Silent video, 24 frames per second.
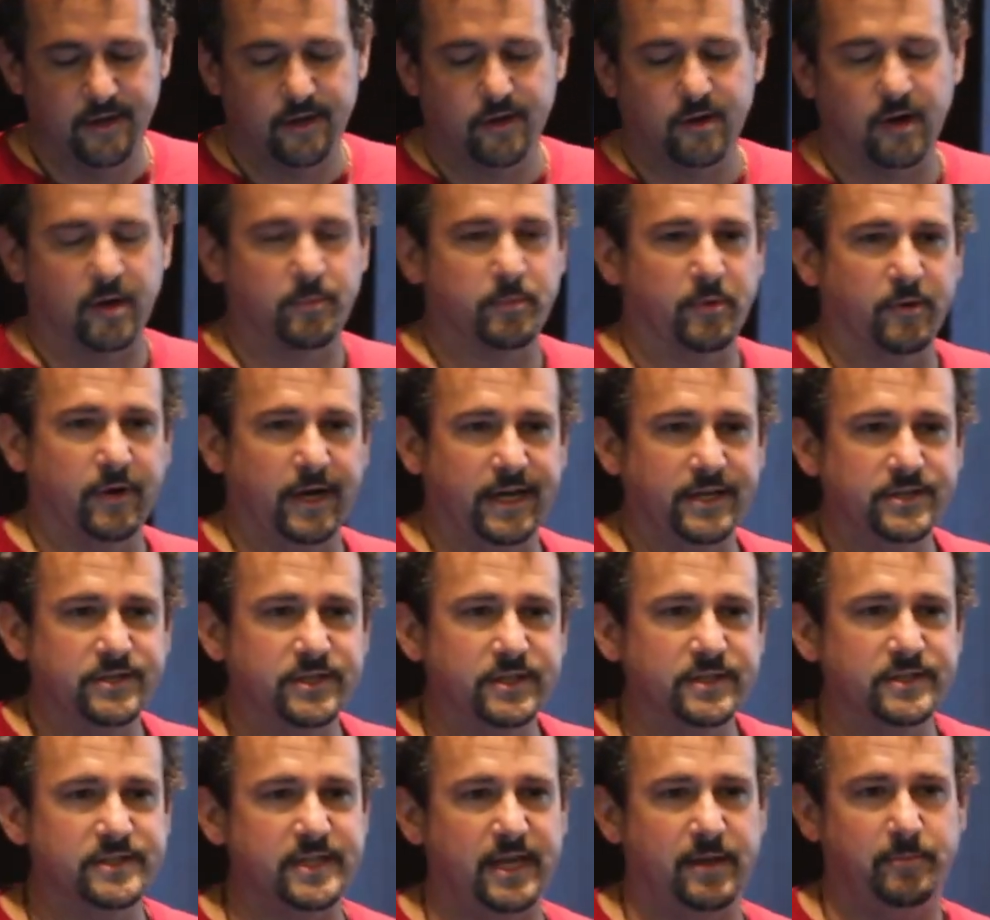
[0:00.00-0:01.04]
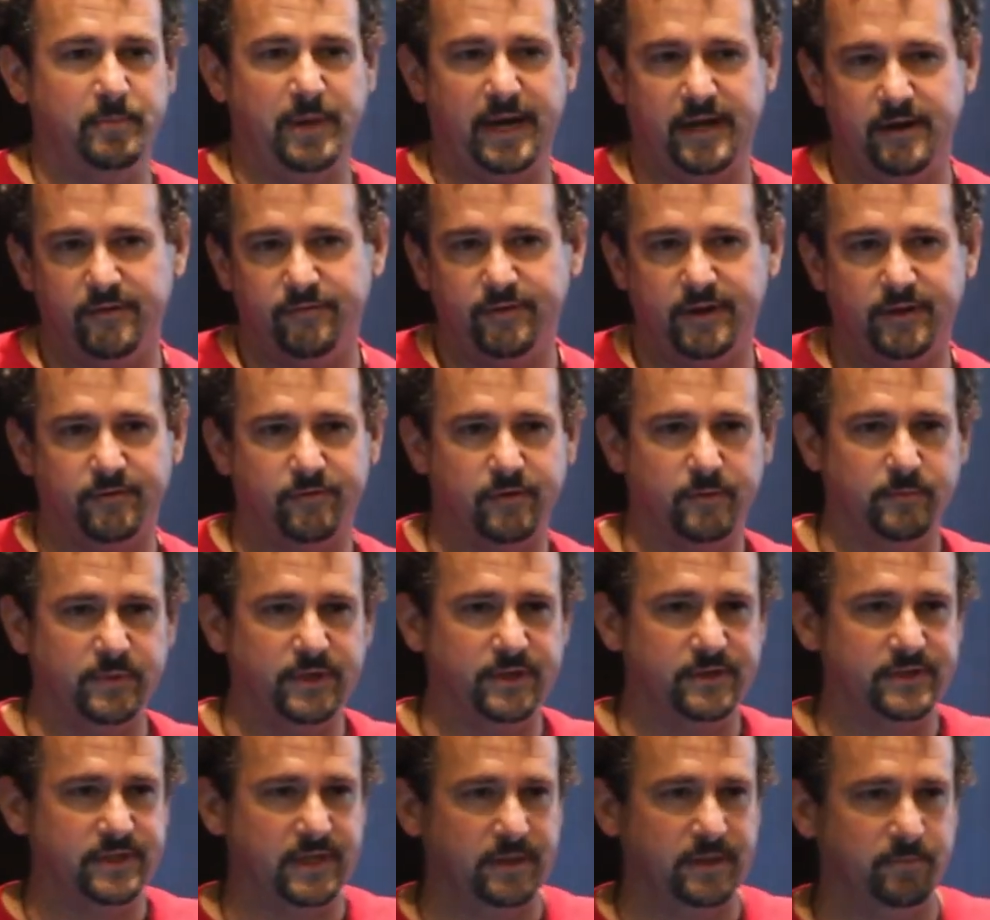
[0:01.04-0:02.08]
corporations that benefit from
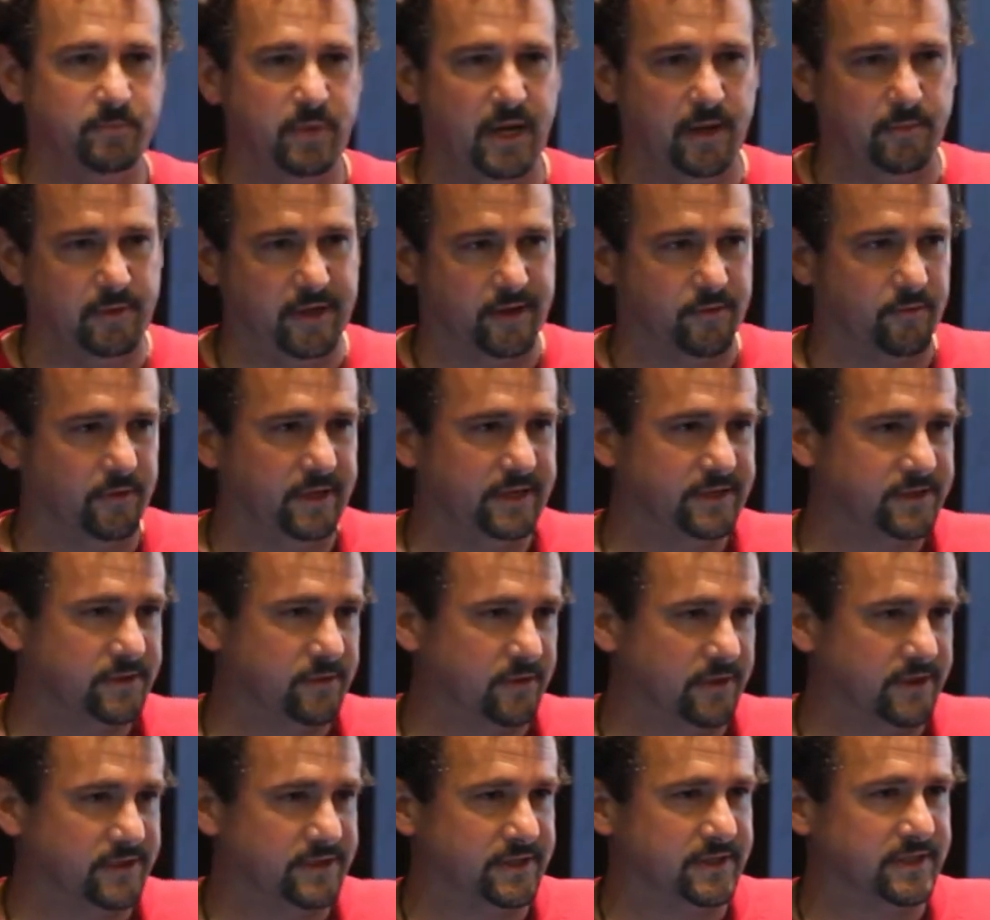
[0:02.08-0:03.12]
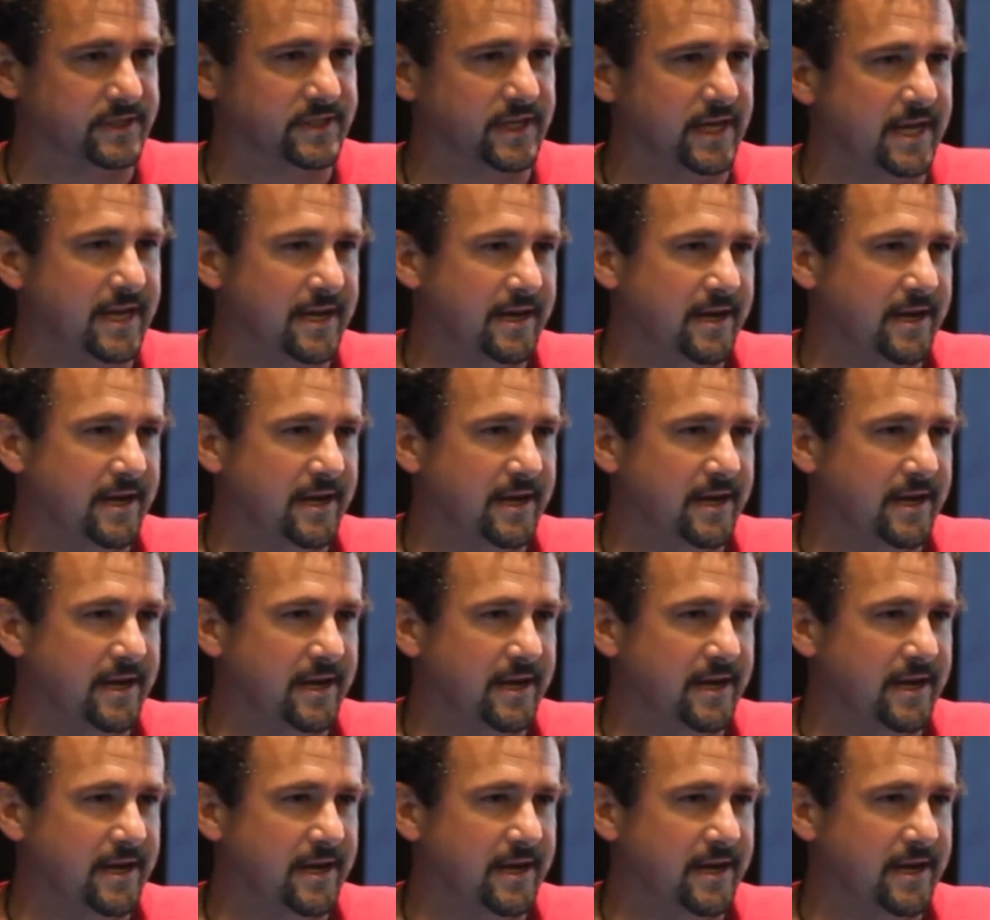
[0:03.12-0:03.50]
using public resources